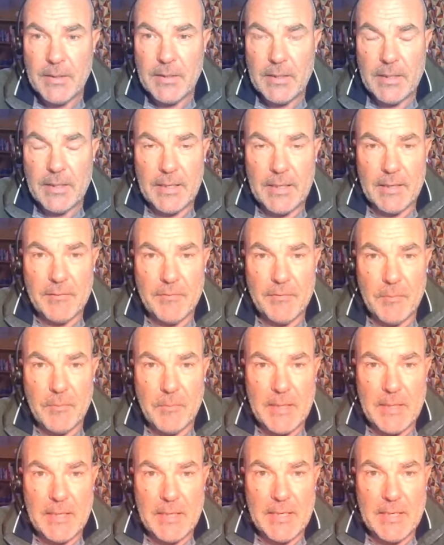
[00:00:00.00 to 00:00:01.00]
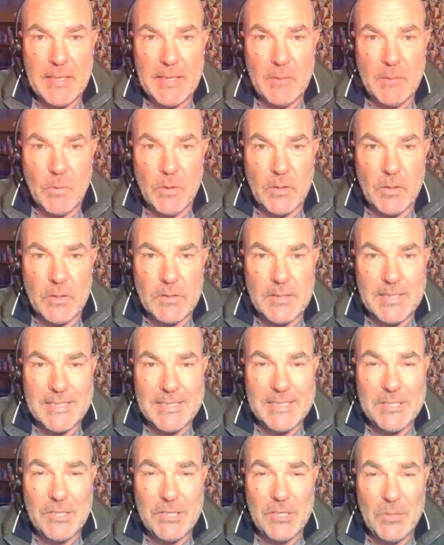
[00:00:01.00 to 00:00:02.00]
Uh, for me, it was a
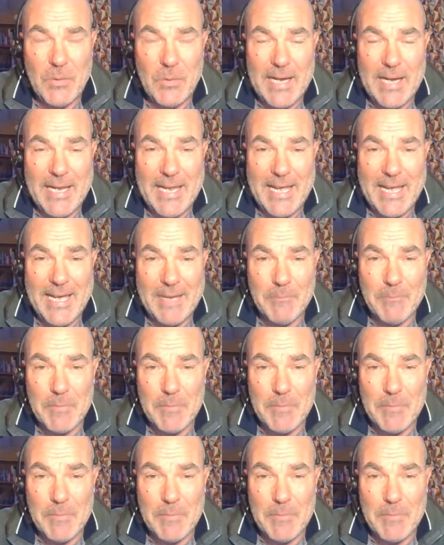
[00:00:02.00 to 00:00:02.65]
2 a.m.